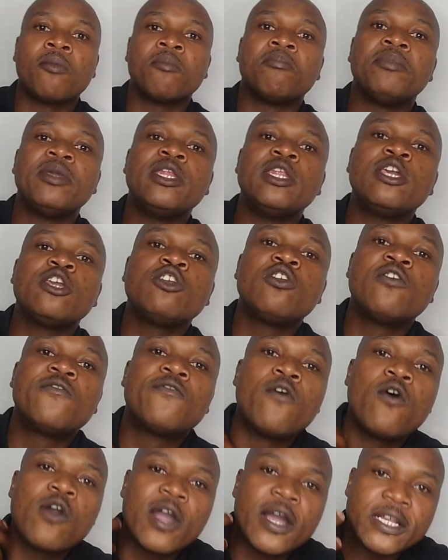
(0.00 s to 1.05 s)
meaning you
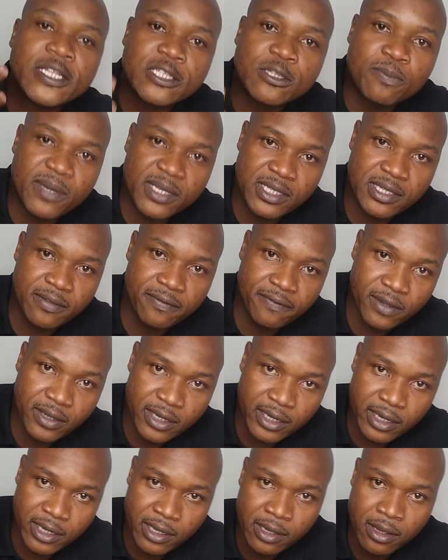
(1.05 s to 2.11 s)
focus
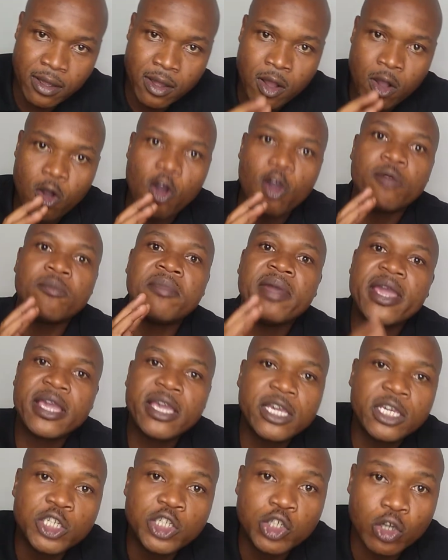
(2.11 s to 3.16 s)
specifically on
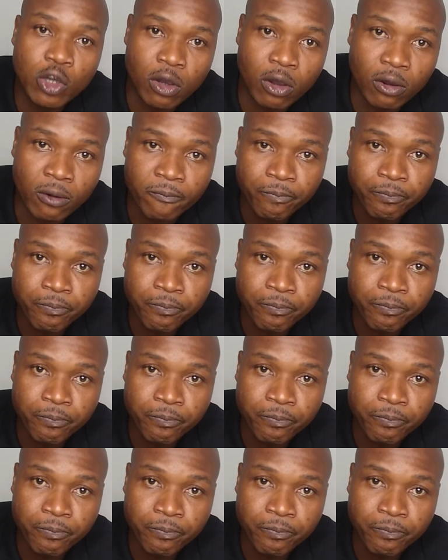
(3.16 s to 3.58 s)
making sure